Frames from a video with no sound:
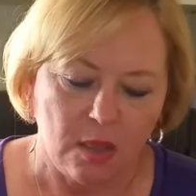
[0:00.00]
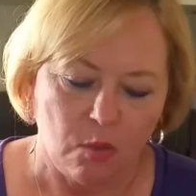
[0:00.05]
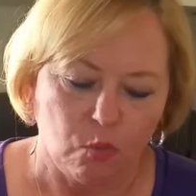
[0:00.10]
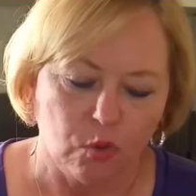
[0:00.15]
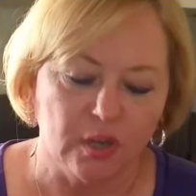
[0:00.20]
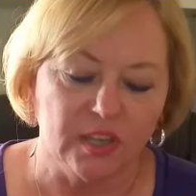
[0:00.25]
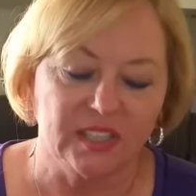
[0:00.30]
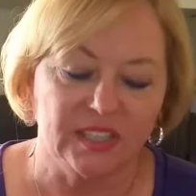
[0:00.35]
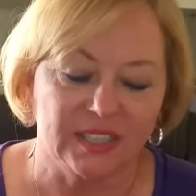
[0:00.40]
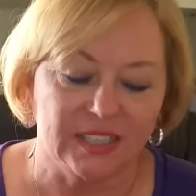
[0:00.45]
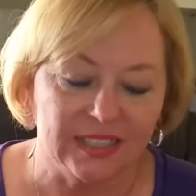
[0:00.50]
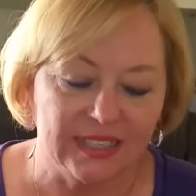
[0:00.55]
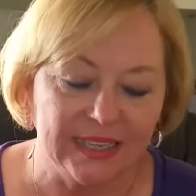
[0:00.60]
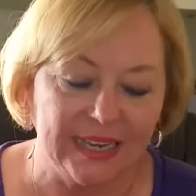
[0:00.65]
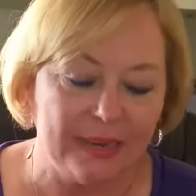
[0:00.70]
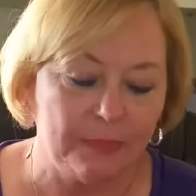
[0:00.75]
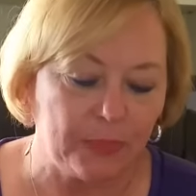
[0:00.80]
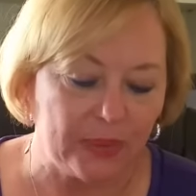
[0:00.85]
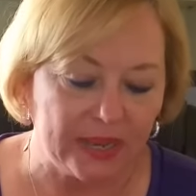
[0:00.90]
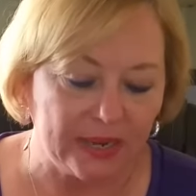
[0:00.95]
We're
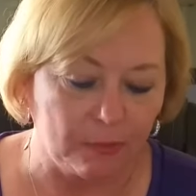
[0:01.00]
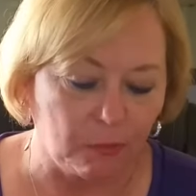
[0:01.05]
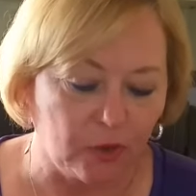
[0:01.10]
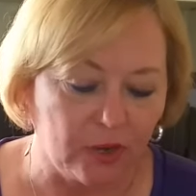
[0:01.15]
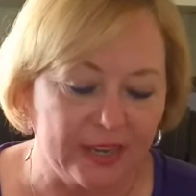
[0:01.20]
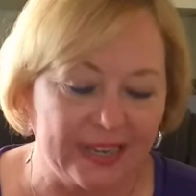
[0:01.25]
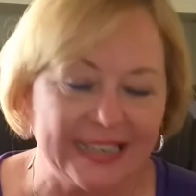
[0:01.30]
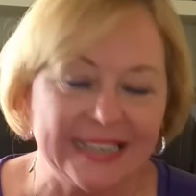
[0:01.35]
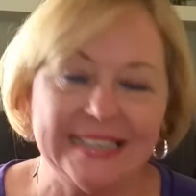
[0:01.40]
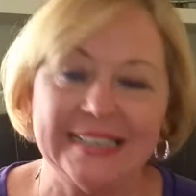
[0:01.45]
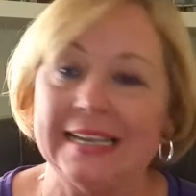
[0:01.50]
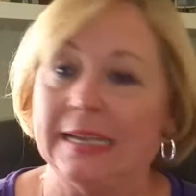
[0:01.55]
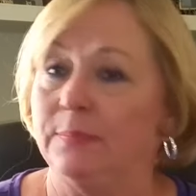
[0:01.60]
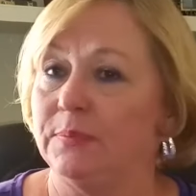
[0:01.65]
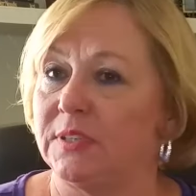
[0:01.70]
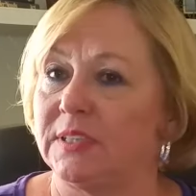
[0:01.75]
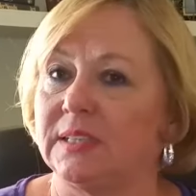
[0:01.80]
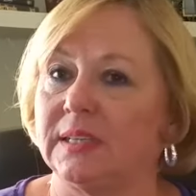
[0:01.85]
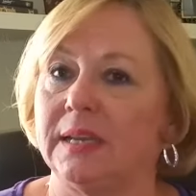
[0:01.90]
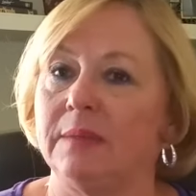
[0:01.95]
asleep, and we're in a deep
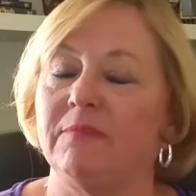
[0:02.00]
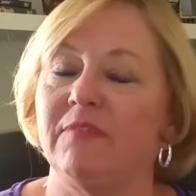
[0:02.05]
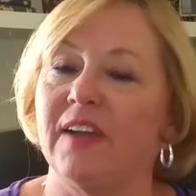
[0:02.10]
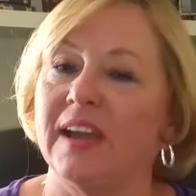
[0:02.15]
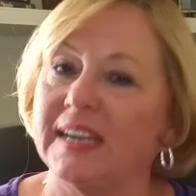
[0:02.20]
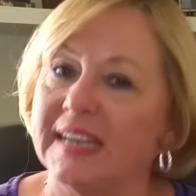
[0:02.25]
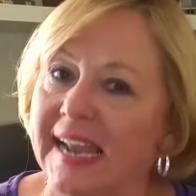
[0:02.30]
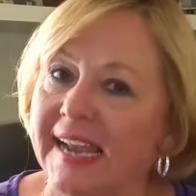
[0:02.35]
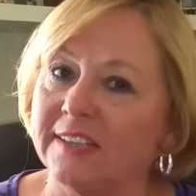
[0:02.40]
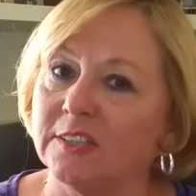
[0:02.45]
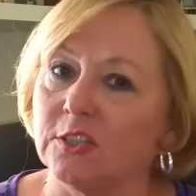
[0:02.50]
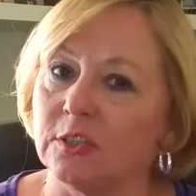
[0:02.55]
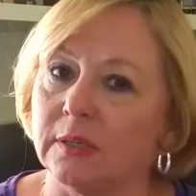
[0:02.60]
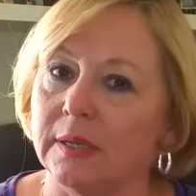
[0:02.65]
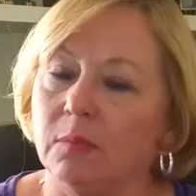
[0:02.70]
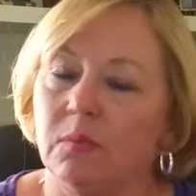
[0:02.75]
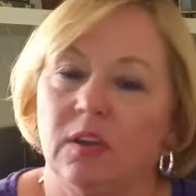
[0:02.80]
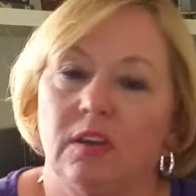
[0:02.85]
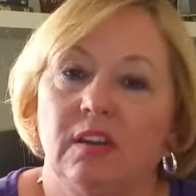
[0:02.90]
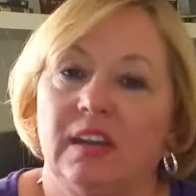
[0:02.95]
sleep
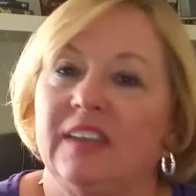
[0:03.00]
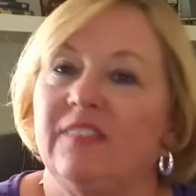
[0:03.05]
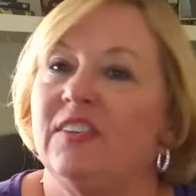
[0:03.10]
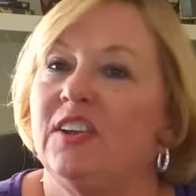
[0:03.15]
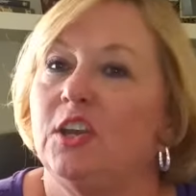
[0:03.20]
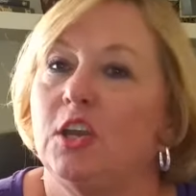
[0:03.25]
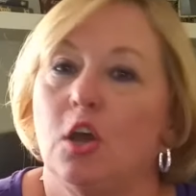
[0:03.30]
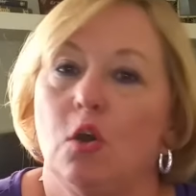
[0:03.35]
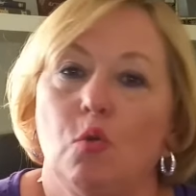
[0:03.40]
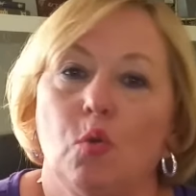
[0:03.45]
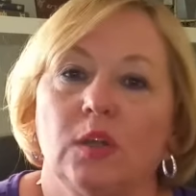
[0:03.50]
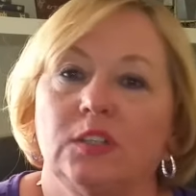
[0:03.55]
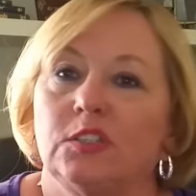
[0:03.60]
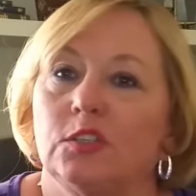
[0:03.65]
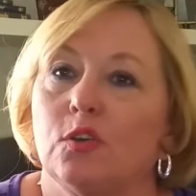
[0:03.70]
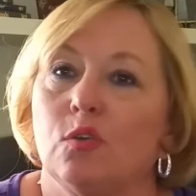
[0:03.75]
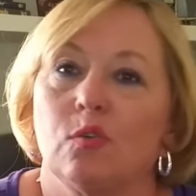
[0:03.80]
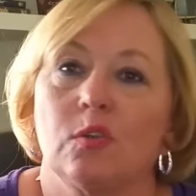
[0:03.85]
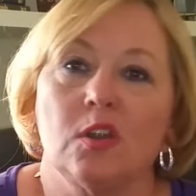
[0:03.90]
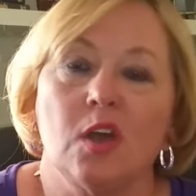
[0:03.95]
financially. We don't even know what's
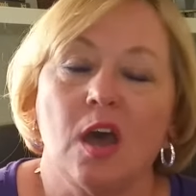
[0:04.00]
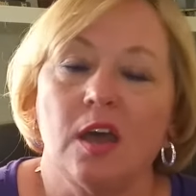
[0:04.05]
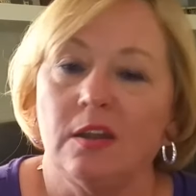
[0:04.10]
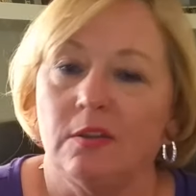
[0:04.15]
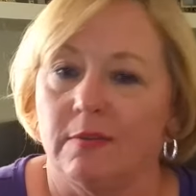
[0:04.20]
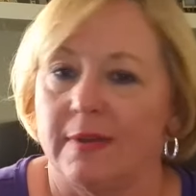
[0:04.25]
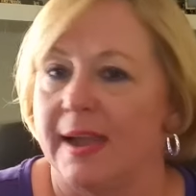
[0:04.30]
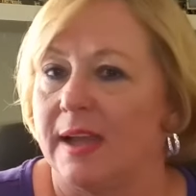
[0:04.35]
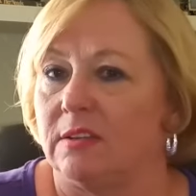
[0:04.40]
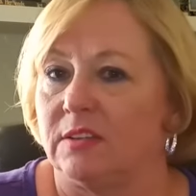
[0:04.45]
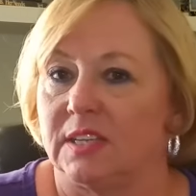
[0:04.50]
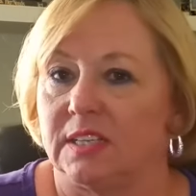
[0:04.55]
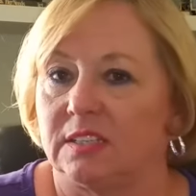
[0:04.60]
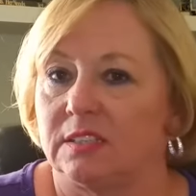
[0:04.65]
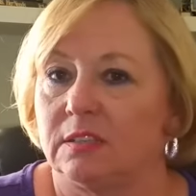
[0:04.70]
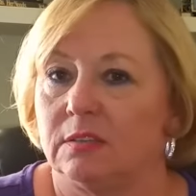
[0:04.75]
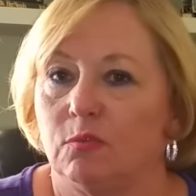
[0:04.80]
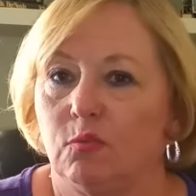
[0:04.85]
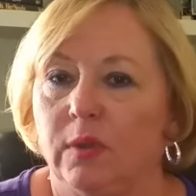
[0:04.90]
going on around us.